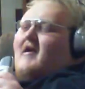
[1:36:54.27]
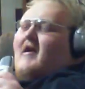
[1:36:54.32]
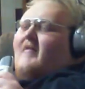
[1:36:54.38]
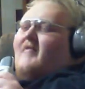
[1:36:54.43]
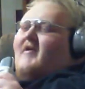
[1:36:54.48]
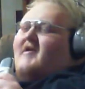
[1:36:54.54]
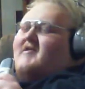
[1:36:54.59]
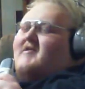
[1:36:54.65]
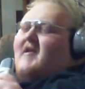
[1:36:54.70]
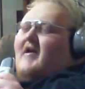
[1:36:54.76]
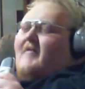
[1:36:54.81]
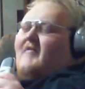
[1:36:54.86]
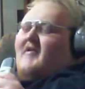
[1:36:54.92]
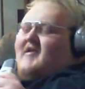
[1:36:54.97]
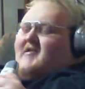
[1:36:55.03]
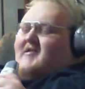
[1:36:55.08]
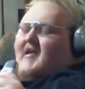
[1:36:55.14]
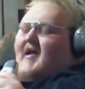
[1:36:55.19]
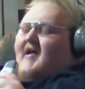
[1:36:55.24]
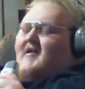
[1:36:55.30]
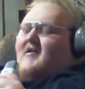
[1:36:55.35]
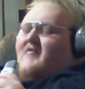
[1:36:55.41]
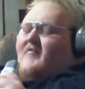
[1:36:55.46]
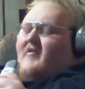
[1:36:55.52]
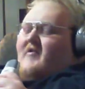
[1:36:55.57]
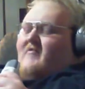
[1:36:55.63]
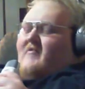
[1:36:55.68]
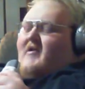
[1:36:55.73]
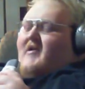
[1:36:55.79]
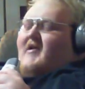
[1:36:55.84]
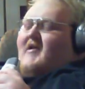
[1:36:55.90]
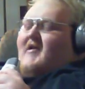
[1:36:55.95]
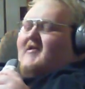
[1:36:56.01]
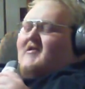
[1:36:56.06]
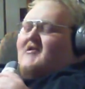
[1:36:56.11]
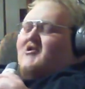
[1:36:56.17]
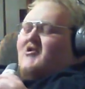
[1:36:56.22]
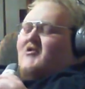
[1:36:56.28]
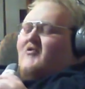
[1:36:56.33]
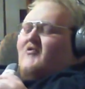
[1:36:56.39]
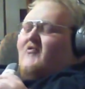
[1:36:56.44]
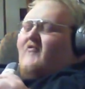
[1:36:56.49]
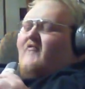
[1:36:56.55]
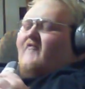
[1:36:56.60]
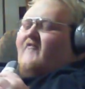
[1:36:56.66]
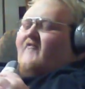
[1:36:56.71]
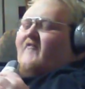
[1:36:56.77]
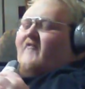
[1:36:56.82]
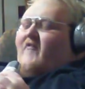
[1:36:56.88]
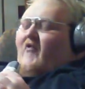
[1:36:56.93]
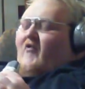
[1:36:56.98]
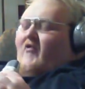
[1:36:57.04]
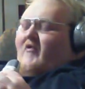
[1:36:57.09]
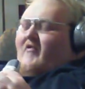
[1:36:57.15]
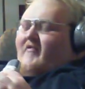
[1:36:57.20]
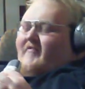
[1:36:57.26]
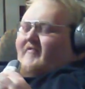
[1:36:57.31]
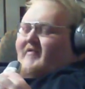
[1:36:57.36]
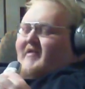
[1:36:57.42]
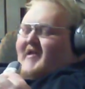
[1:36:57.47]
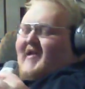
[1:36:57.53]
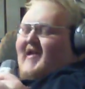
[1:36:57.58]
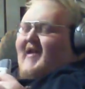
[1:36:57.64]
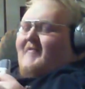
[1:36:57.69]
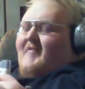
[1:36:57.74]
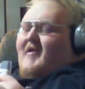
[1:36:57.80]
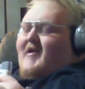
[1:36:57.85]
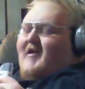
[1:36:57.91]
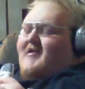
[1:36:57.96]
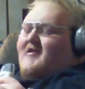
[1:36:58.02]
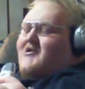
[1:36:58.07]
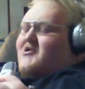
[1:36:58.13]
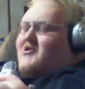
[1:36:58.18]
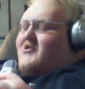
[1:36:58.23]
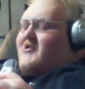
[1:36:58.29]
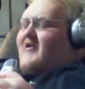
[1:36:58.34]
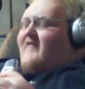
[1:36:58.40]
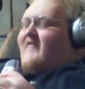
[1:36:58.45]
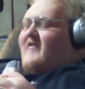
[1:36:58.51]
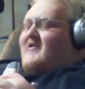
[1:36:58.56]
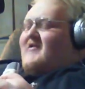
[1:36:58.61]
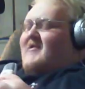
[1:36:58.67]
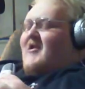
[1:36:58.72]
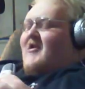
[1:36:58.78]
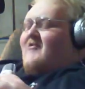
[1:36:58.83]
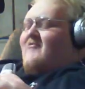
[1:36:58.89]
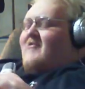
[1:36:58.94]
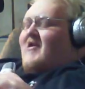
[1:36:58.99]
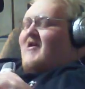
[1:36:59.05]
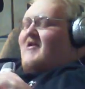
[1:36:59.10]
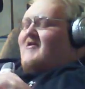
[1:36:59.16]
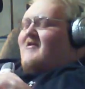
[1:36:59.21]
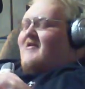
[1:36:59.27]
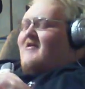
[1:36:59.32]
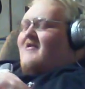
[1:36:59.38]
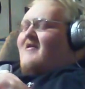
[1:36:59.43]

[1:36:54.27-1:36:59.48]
I'm excited about what it can do for the gaming industry if it's done right.